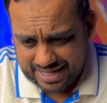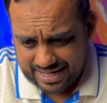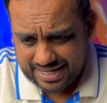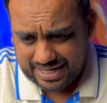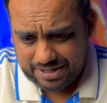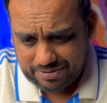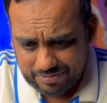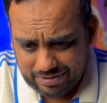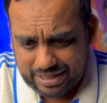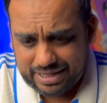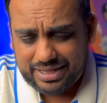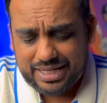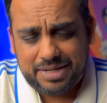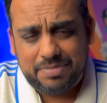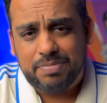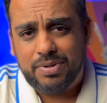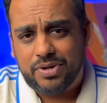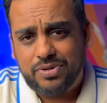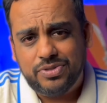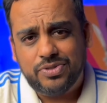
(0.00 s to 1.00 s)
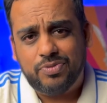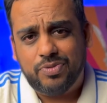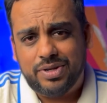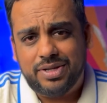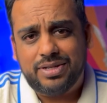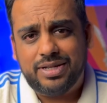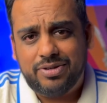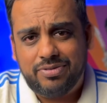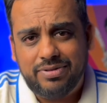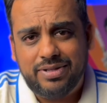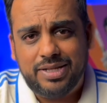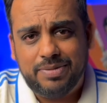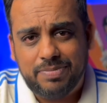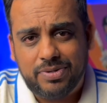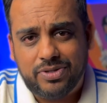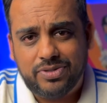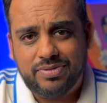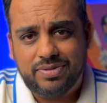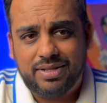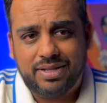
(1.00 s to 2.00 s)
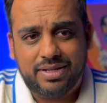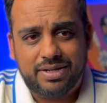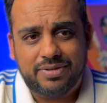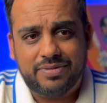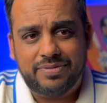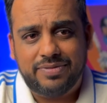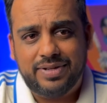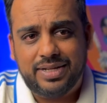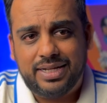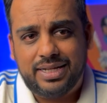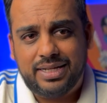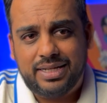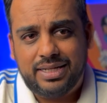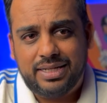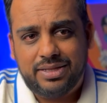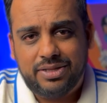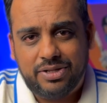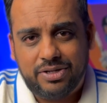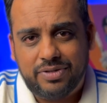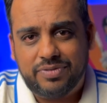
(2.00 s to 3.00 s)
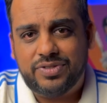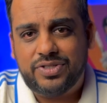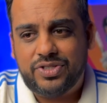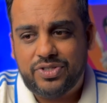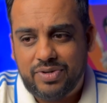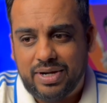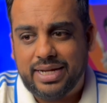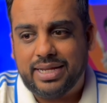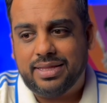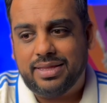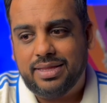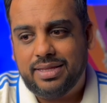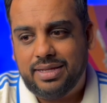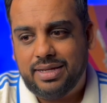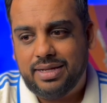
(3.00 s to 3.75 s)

he really bowls well. He really bowls with a lot of strength,